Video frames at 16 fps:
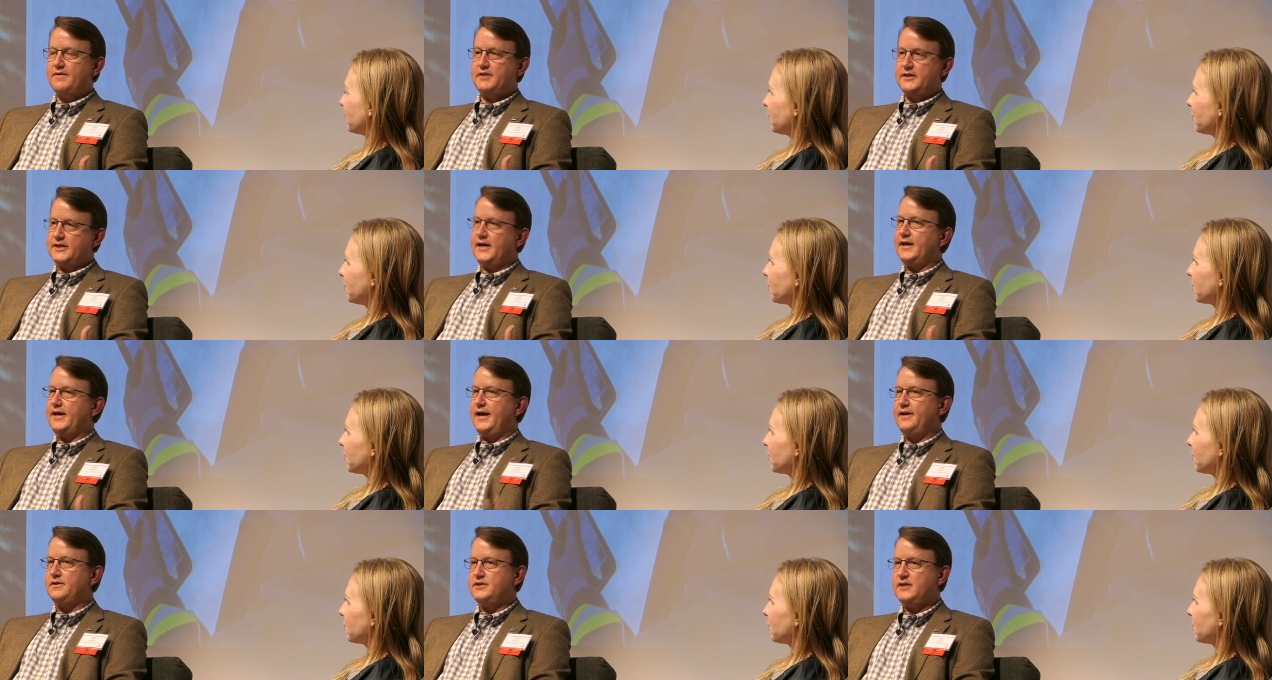Speaker 1: have a
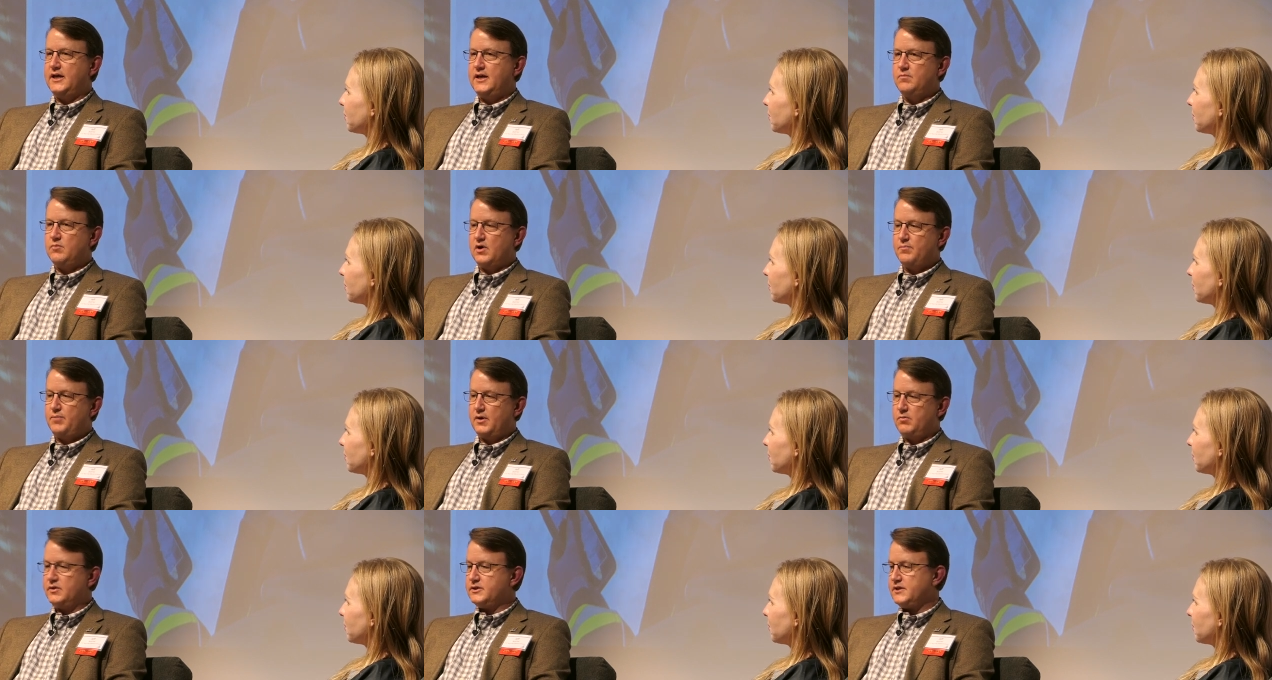dedicated team, our
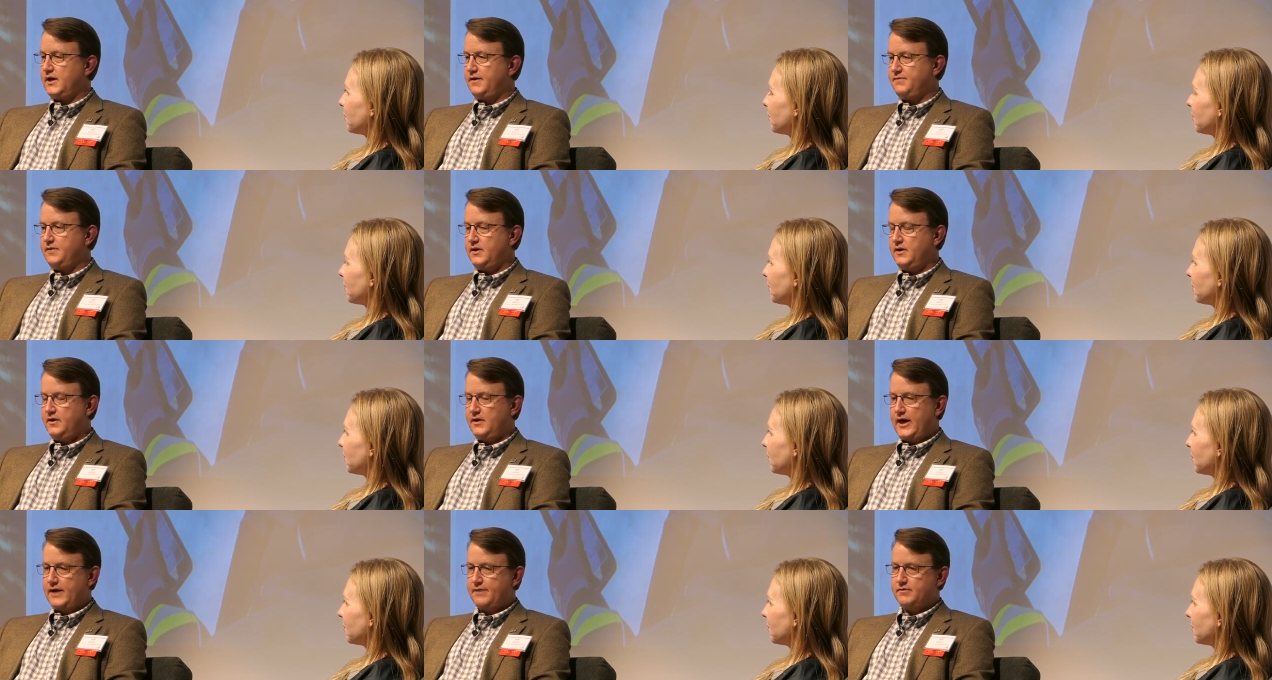public
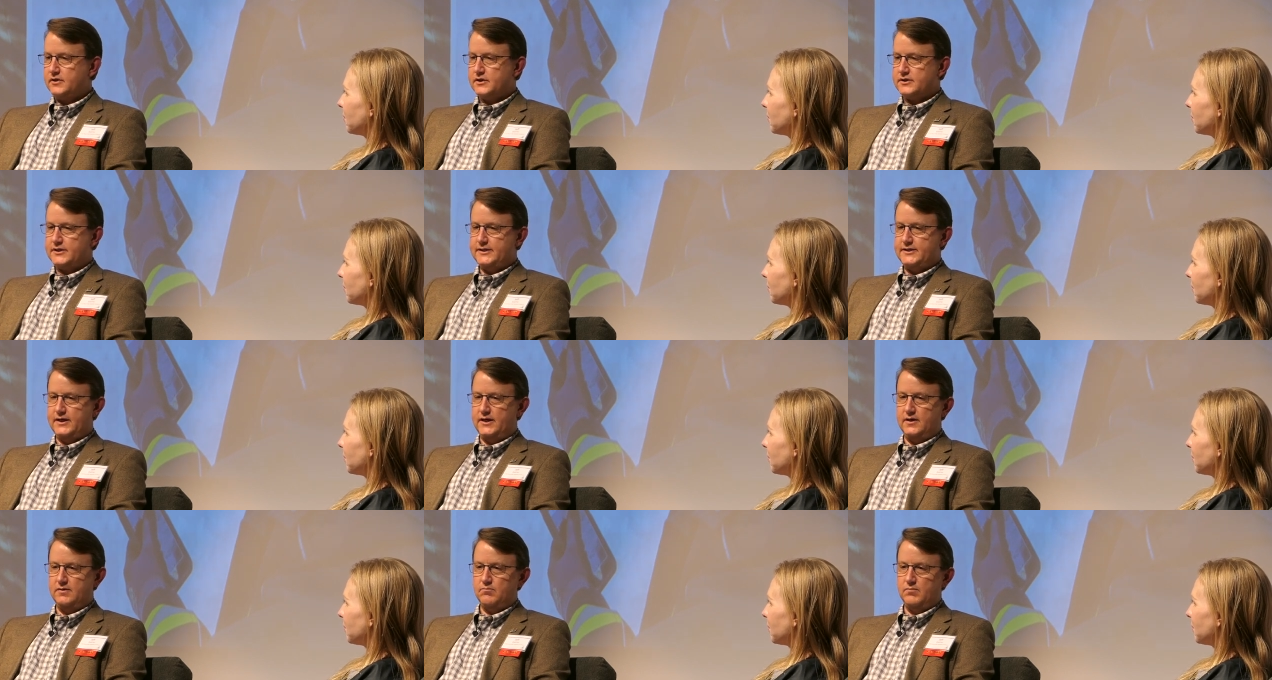safety advocacy
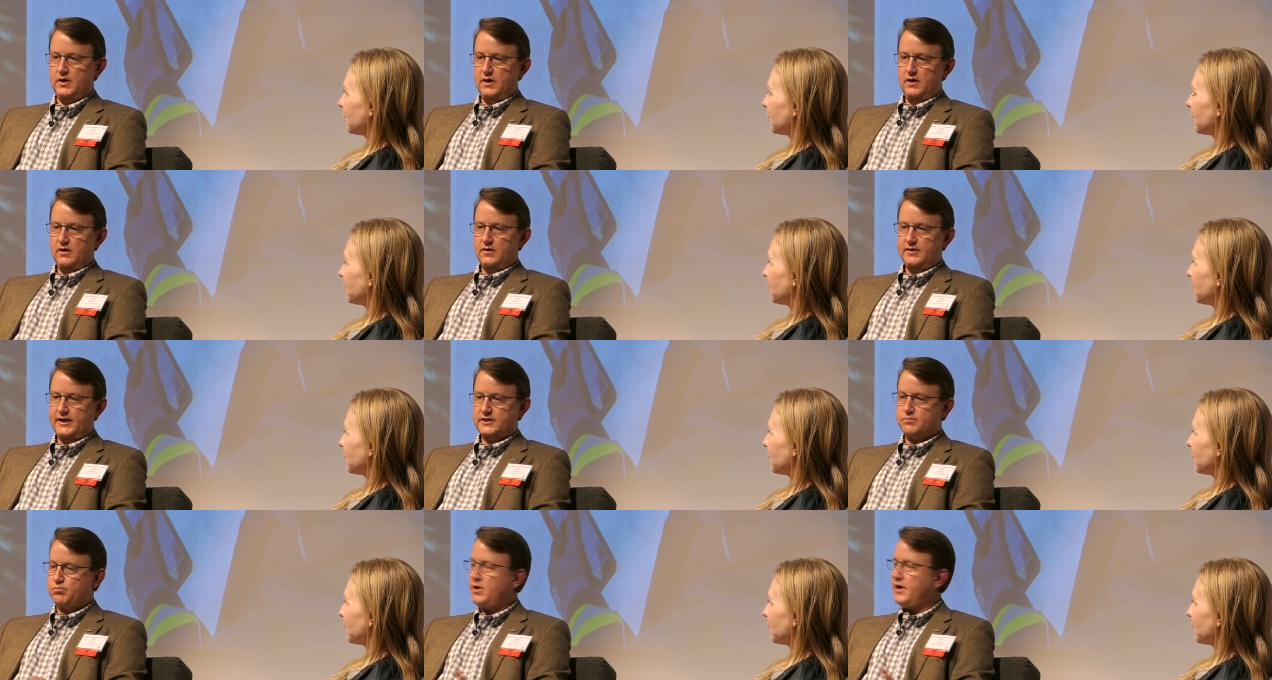team,
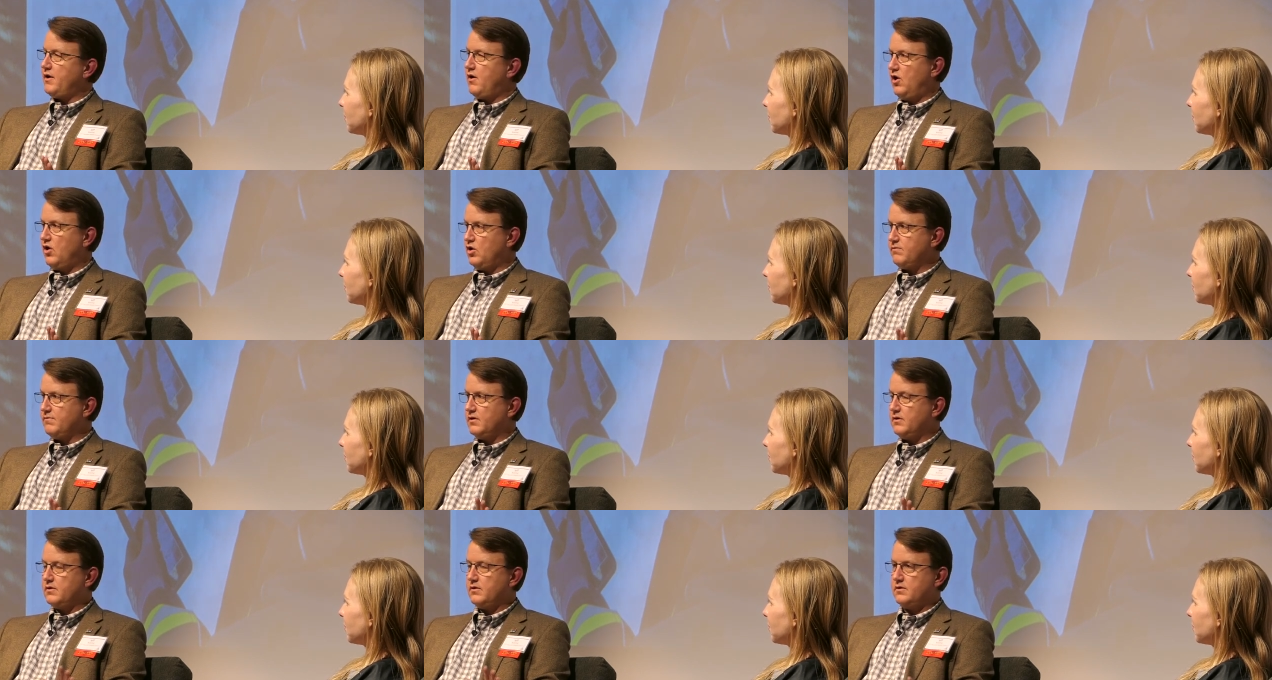that's spread all
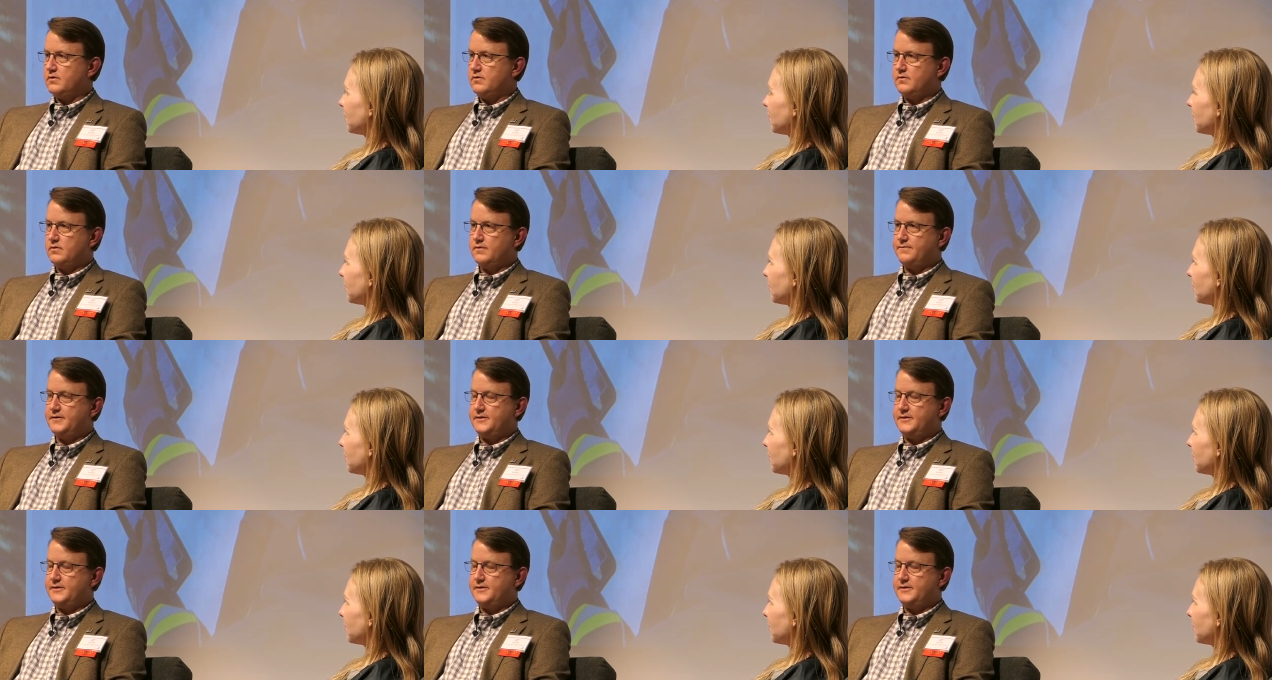over the